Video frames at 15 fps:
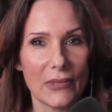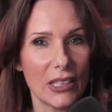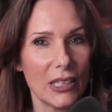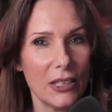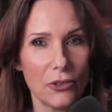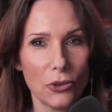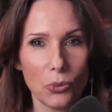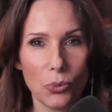
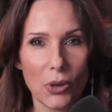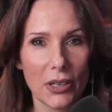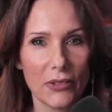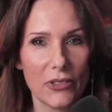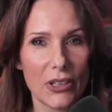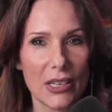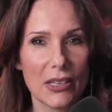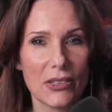Either one of
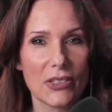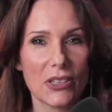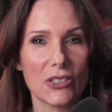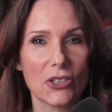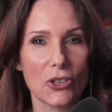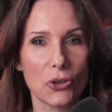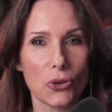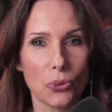these is
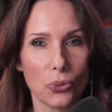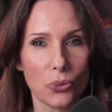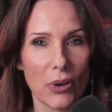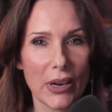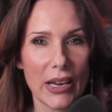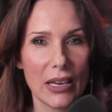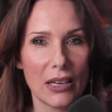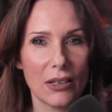a
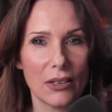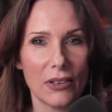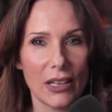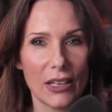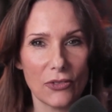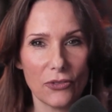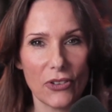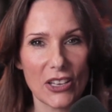great
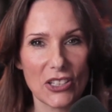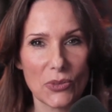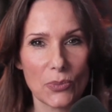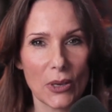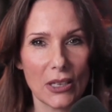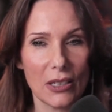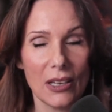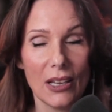
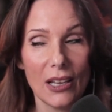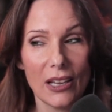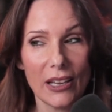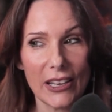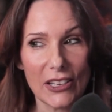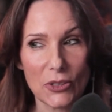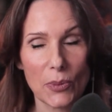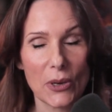investment,
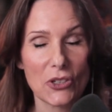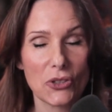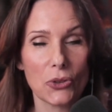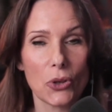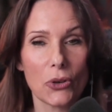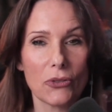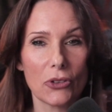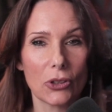especially
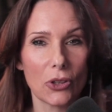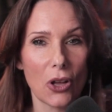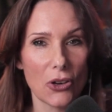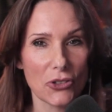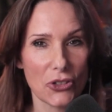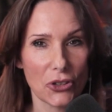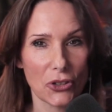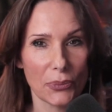over the long
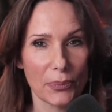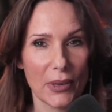term.